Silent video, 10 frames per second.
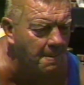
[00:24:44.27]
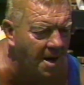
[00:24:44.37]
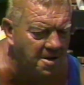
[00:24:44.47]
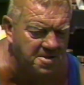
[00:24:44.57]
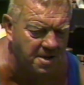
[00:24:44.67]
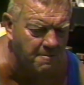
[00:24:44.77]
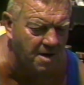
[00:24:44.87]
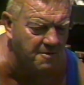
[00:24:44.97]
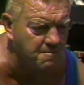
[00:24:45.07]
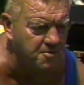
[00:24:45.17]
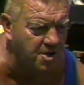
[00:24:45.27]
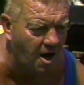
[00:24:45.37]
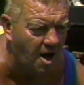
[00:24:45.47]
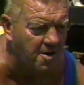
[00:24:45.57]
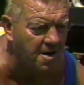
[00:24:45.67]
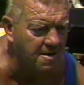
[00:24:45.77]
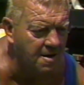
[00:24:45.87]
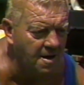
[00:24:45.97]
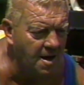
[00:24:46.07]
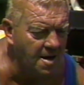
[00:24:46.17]
make some of them talk
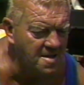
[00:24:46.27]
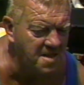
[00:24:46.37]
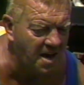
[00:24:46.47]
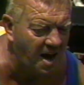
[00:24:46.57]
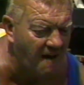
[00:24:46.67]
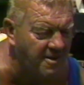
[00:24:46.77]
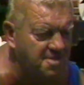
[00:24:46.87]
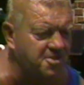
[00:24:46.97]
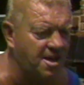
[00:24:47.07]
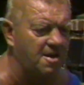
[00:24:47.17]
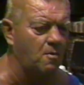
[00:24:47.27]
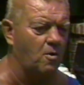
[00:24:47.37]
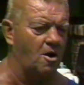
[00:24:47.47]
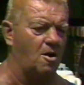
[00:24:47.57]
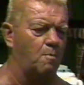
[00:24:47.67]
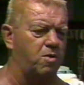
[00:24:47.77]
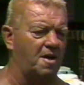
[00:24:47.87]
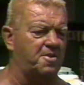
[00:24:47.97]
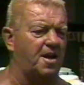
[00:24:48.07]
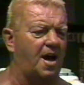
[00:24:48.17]
that haven't said a word or
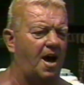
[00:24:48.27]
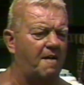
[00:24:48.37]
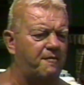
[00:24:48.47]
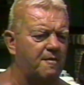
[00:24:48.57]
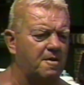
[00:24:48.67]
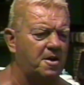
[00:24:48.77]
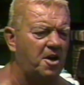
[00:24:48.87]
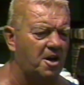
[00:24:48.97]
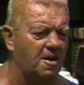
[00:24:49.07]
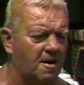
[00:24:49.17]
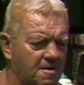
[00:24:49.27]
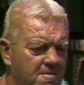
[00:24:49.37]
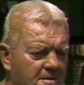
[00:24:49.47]
blinked an eye for a year,